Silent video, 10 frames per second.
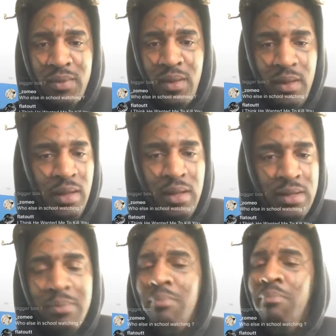
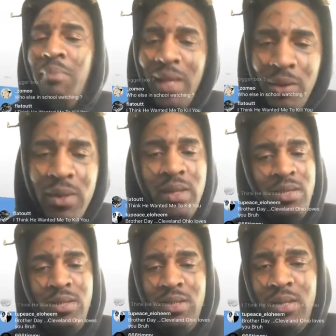It's
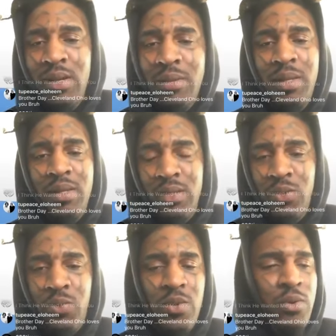billions of dummies in the
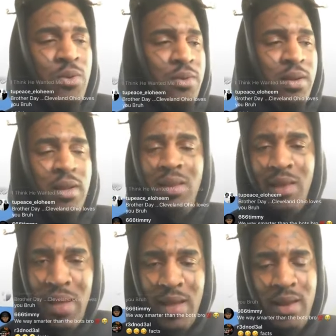world. A
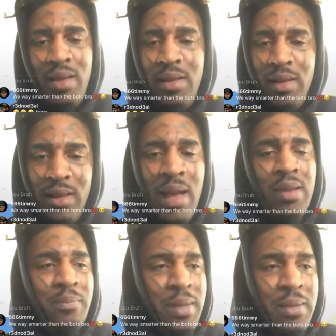lot. And a lot
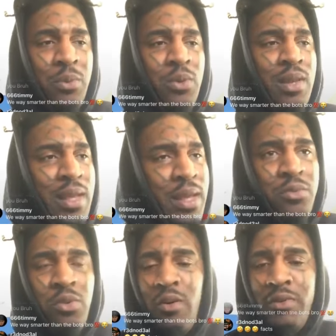of people
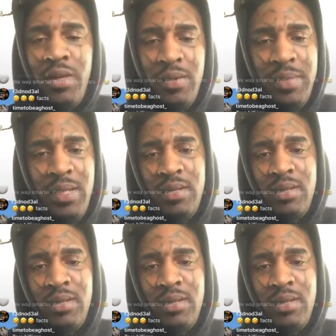live off dummies.